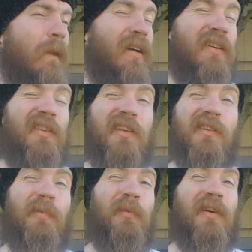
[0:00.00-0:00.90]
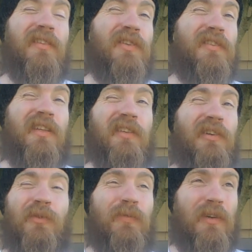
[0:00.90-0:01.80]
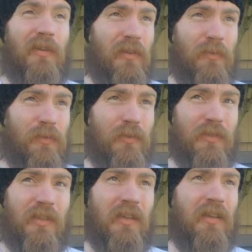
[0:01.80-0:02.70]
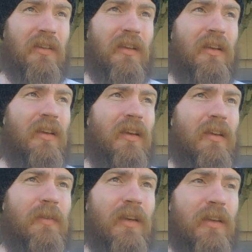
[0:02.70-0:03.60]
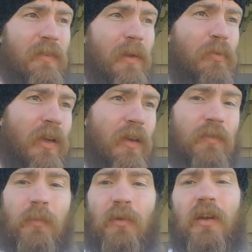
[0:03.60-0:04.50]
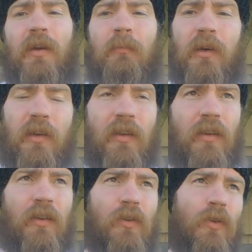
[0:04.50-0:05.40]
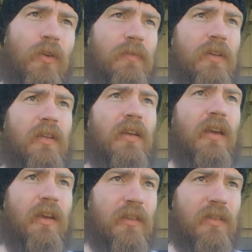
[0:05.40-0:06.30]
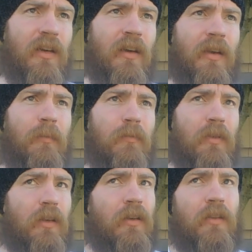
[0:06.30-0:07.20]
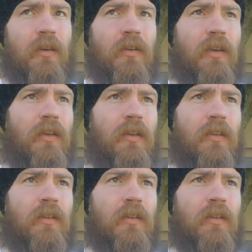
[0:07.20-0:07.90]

Another thing, there's people at church that don't follow all the rules. Yet if they're bringing in money or if they're dedicating time, they'll get